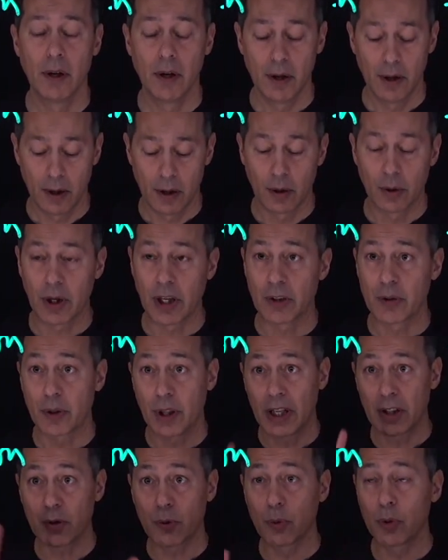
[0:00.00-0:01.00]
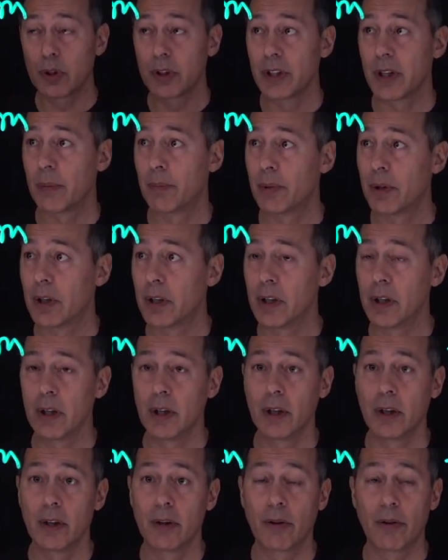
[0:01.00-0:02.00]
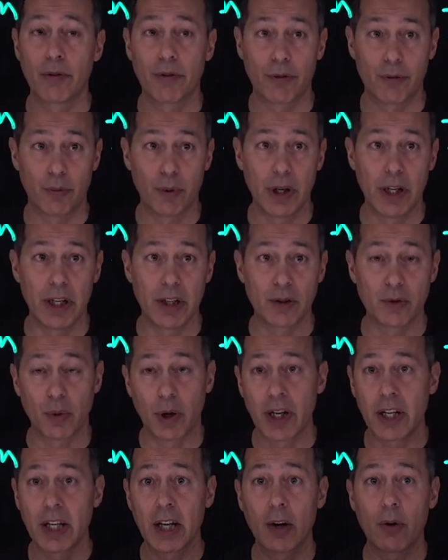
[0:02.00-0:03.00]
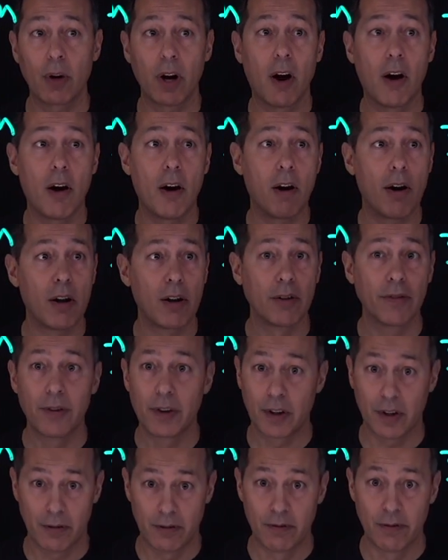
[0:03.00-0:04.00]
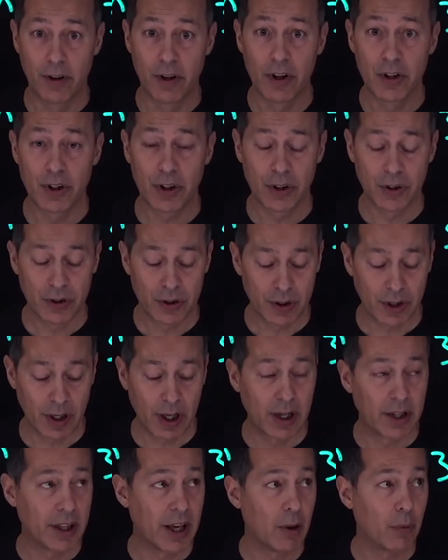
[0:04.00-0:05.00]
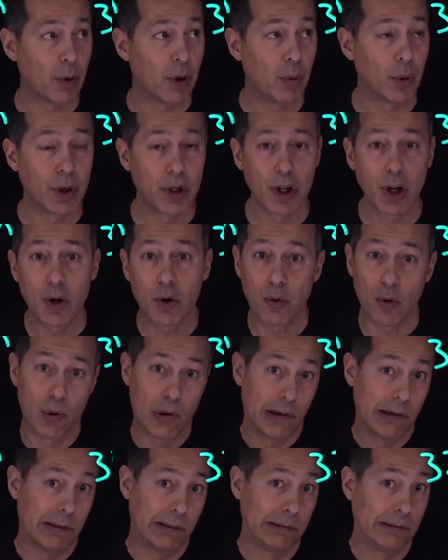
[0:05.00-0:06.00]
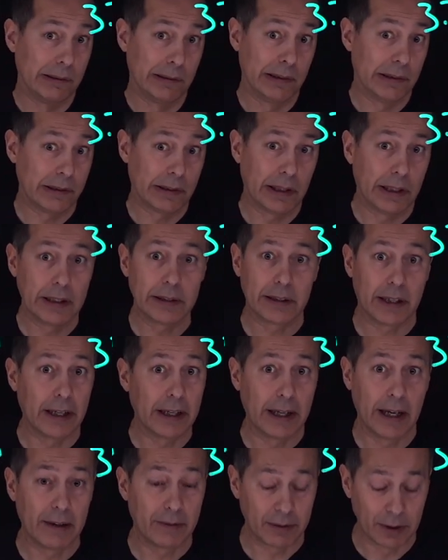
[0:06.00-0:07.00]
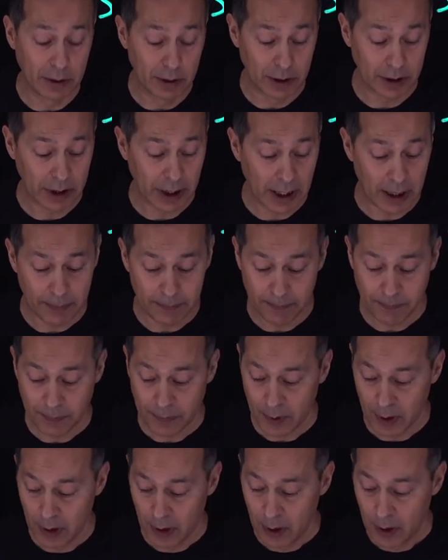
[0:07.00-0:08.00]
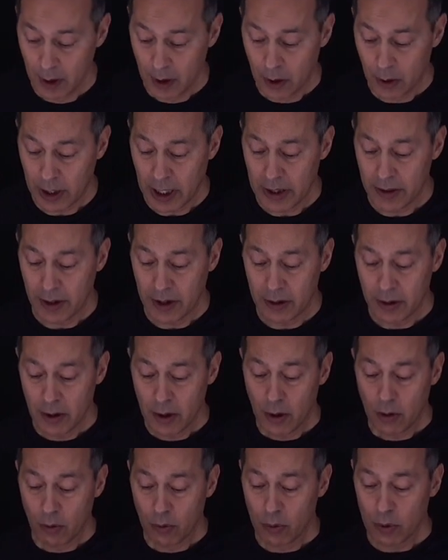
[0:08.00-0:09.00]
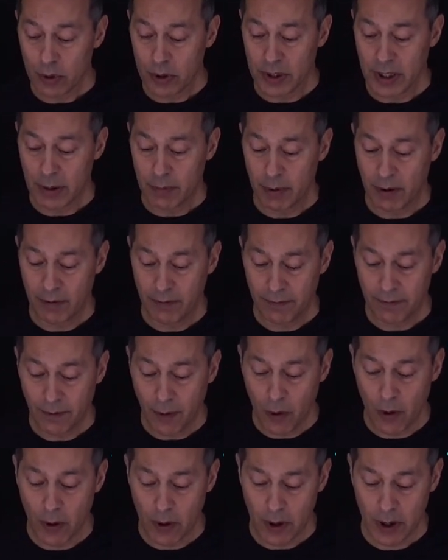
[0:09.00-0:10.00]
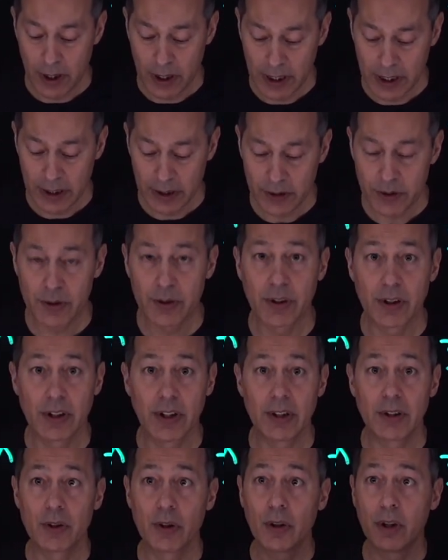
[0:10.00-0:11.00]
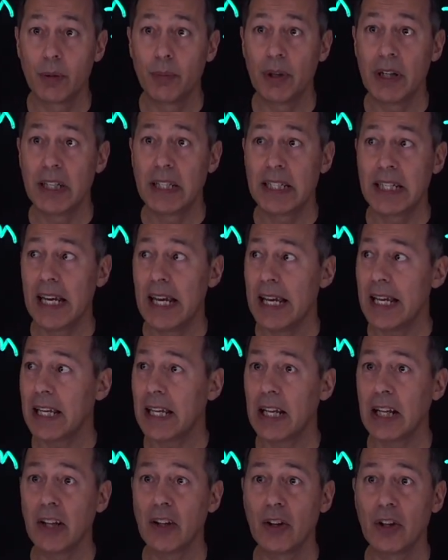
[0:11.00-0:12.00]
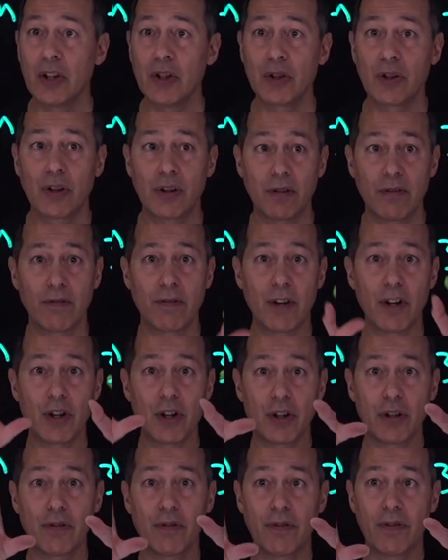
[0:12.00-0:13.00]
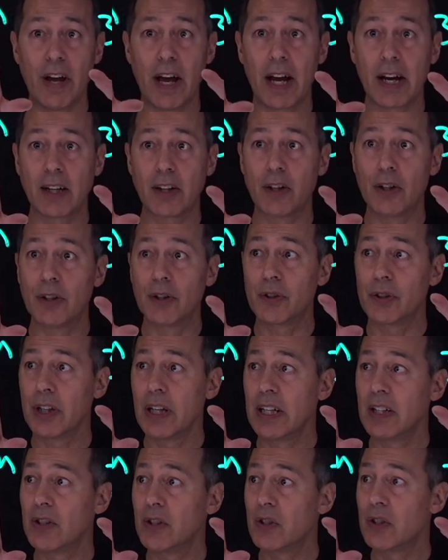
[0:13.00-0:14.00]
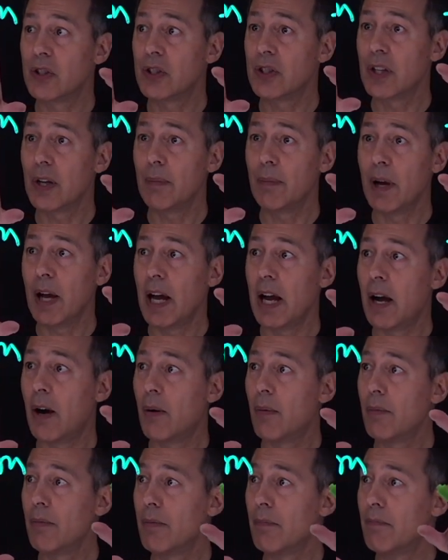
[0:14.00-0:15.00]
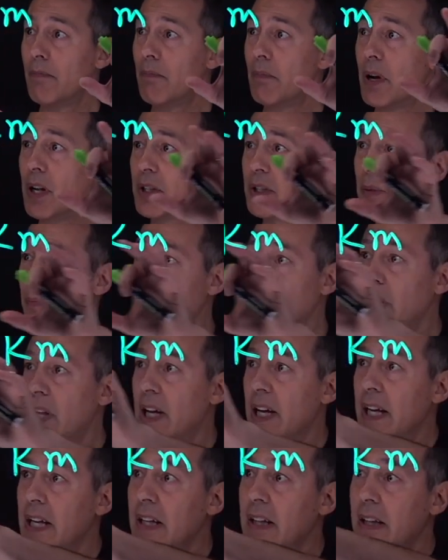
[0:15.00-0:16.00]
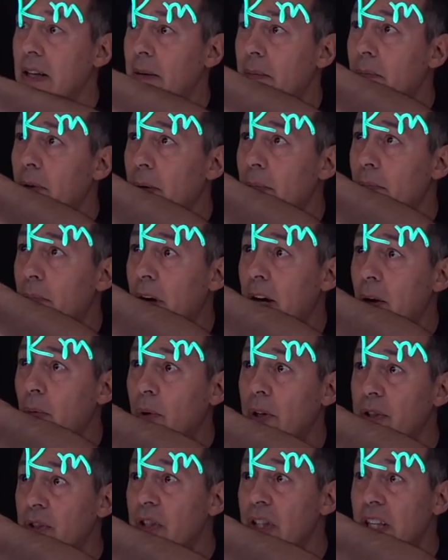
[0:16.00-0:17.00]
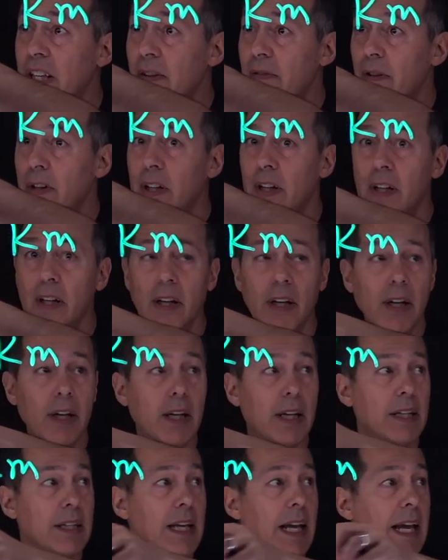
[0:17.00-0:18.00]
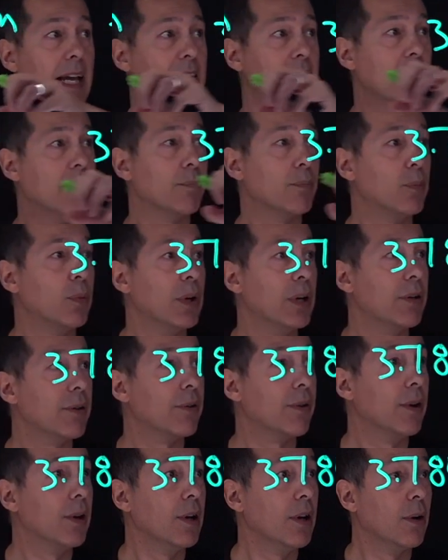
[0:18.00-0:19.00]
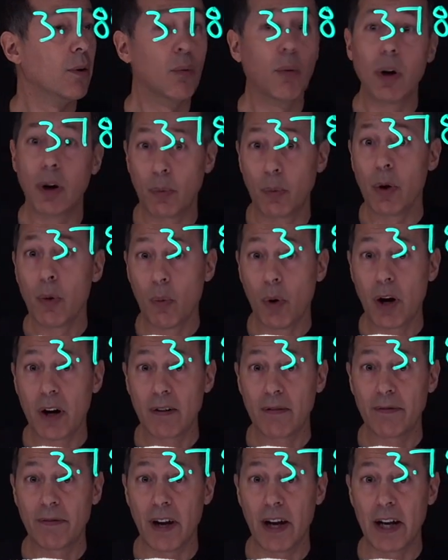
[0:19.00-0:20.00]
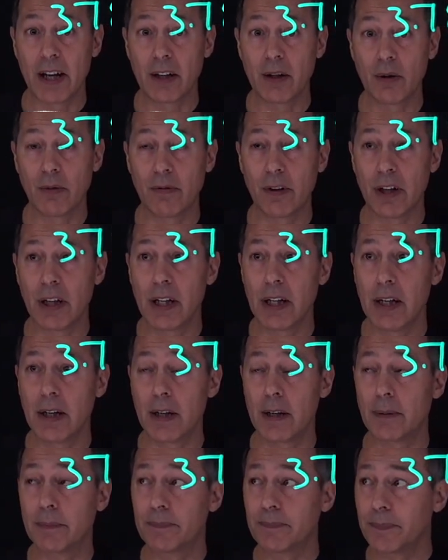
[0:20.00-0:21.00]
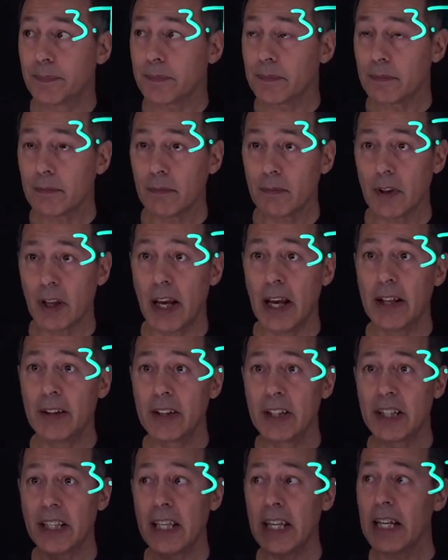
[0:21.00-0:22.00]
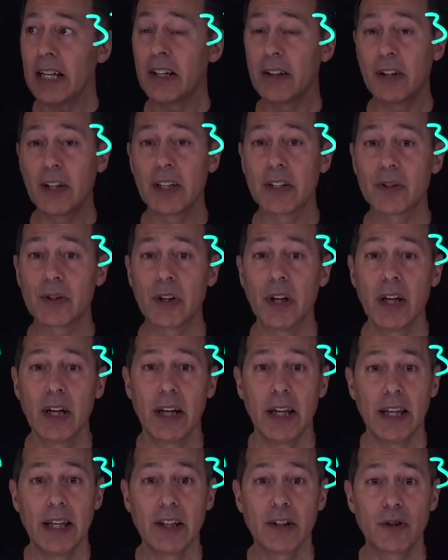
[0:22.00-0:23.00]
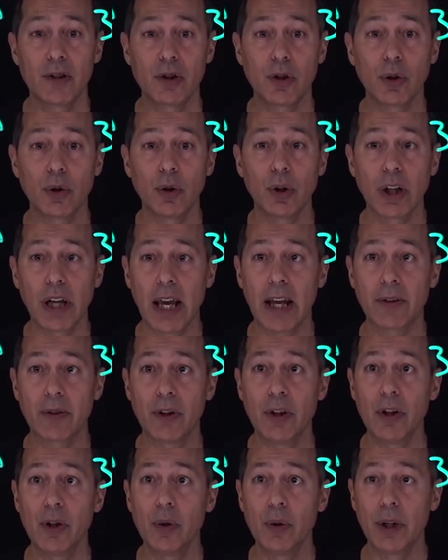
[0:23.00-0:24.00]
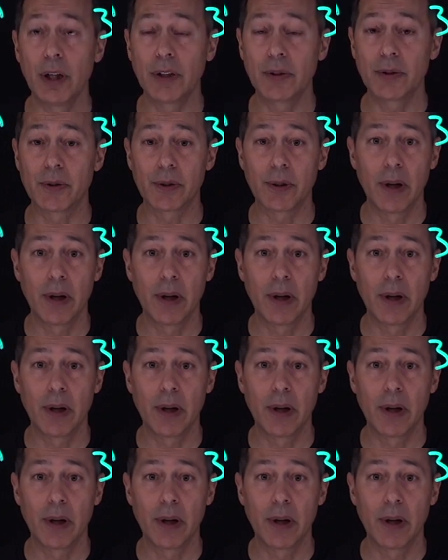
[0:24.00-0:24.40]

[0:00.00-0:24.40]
Okay, so that's rule number 3, is writing out all of the conversions that we would know, or in this case, I'd have to look up. Okay, then rule number 4 is going to be taking these conversion factors and somehow multiplying them by what's given to end up with what we want to find over here. And the key to this is to look at the units.